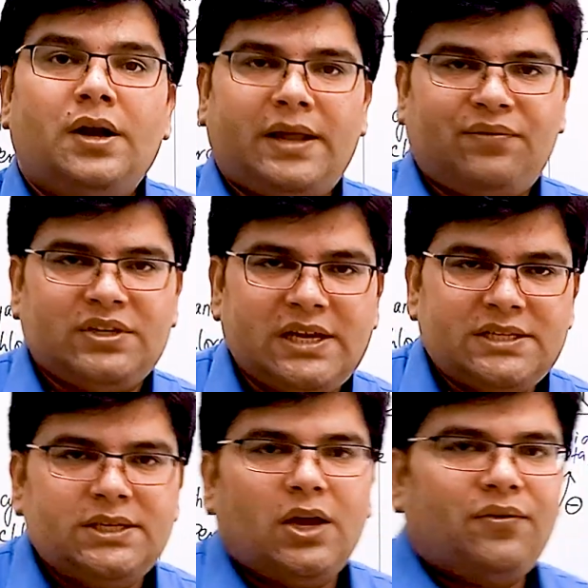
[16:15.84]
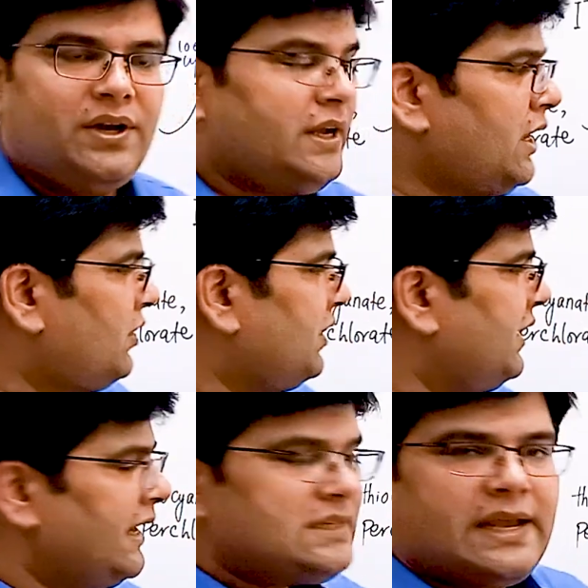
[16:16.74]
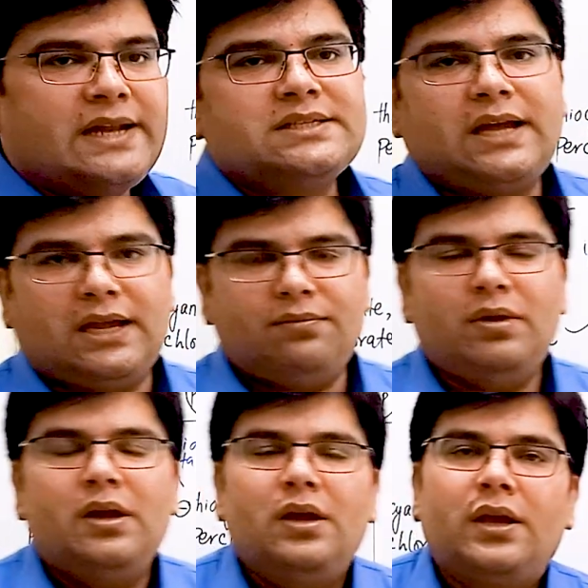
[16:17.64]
Deficiency of deiodinase enzyme